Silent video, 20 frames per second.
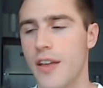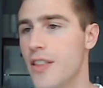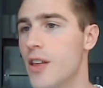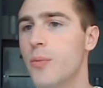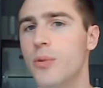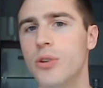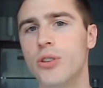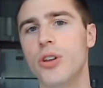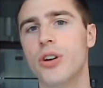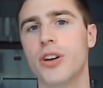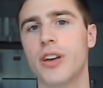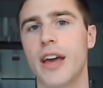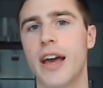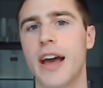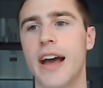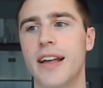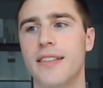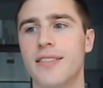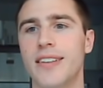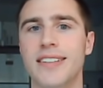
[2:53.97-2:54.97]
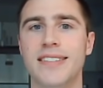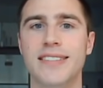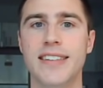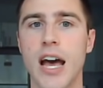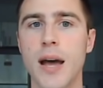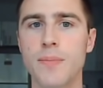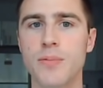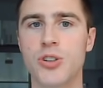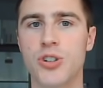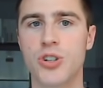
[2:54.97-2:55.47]
Then we look at the
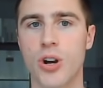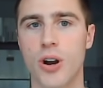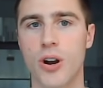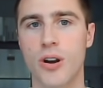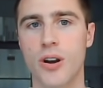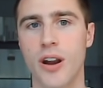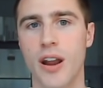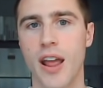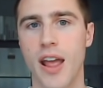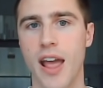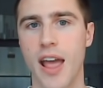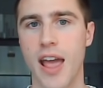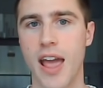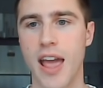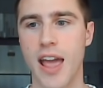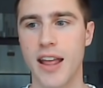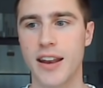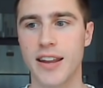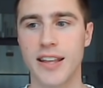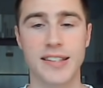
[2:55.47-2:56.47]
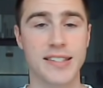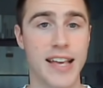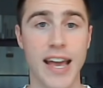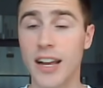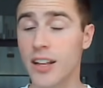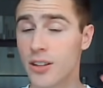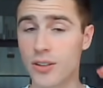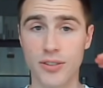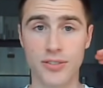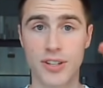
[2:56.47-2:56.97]
depth chart, and it's
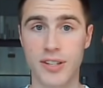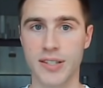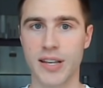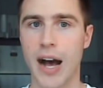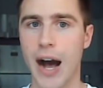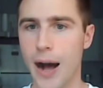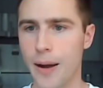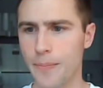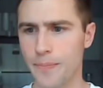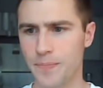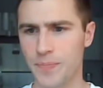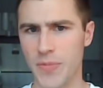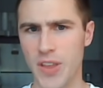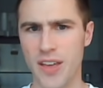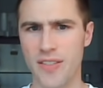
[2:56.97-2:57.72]
Ekeler at the top.